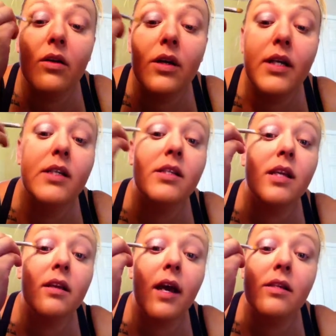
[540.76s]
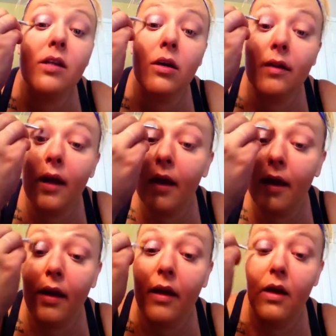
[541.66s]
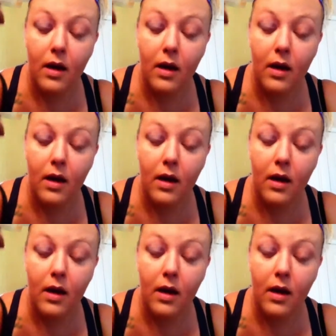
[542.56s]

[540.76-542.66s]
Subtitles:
crease. They last all day.